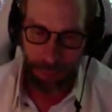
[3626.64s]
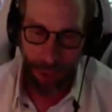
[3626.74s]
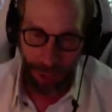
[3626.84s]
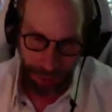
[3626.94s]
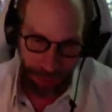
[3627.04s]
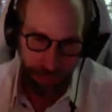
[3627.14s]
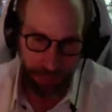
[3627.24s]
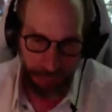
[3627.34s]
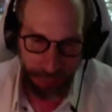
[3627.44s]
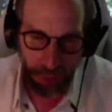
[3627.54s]
Well, if
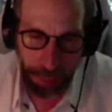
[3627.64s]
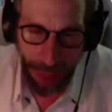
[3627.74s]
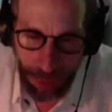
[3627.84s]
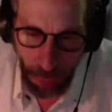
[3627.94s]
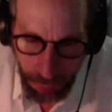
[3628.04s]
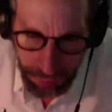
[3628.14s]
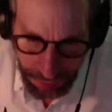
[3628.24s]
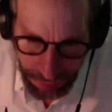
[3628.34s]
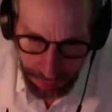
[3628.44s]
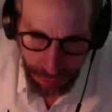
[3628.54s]
such black holes
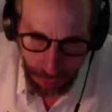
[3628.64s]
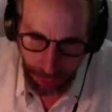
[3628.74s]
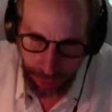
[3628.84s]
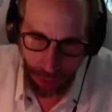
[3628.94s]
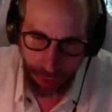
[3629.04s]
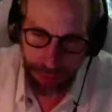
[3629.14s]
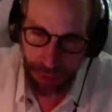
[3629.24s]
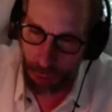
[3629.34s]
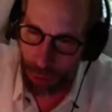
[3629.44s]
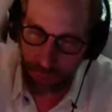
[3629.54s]
exist in our
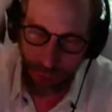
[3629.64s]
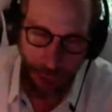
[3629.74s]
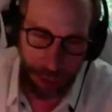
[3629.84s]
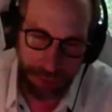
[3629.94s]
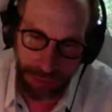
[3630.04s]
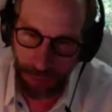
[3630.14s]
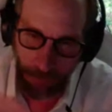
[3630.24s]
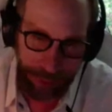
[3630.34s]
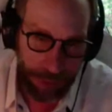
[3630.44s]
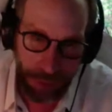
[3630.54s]
galaxy or other galaxies,
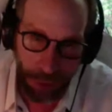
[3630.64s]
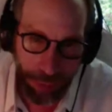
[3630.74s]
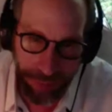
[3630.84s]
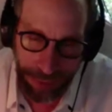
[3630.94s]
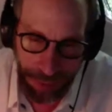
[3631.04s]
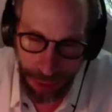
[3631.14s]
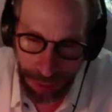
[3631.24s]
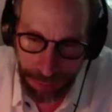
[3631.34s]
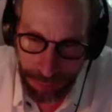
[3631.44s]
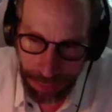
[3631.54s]
and we didn't know if they
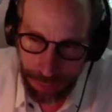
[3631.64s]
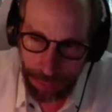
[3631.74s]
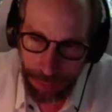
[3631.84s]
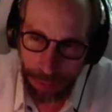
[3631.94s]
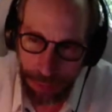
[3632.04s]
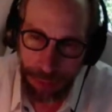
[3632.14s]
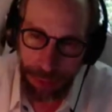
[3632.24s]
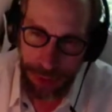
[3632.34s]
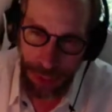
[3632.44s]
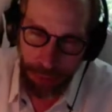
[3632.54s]
did,
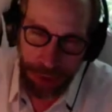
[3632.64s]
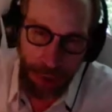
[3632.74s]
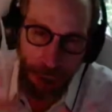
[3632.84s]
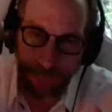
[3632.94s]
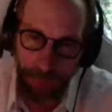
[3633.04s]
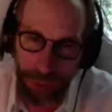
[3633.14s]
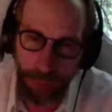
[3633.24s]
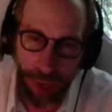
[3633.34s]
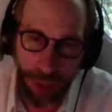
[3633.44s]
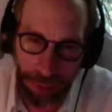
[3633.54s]
they would collide very
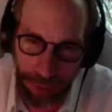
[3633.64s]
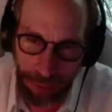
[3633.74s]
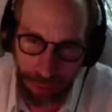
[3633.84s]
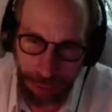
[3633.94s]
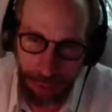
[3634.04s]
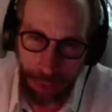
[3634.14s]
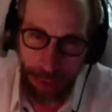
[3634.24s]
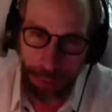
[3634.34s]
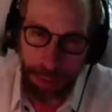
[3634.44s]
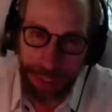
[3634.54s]
rarely.
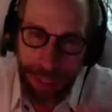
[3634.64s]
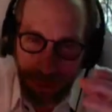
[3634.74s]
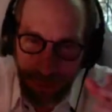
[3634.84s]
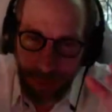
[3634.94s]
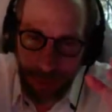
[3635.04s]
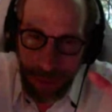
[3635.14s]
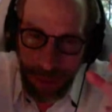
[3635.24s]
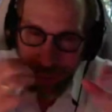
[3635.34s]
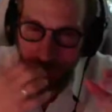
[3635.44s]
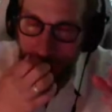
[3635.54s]
But even
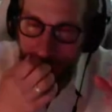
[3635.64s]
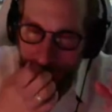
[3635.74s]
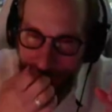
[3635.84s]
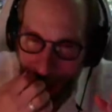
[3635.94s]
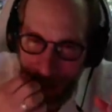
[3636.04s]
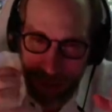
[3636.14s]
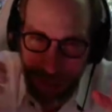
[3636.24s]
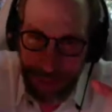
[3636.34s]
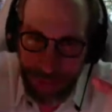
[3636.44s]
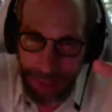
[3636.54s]
if we could
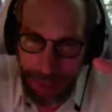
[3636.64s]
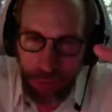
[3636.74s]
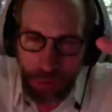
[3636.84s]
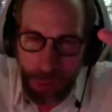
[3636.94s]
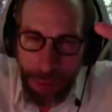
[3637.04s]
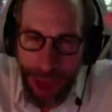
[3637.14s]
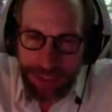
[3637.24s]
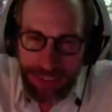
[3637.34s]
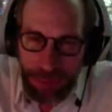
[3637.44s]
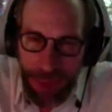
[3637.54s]
calculate that two
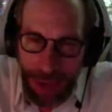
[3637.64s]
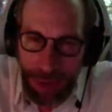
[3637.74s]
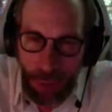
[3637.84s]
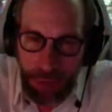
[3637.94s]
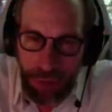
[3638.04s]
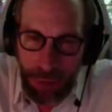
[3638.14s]
massive black holes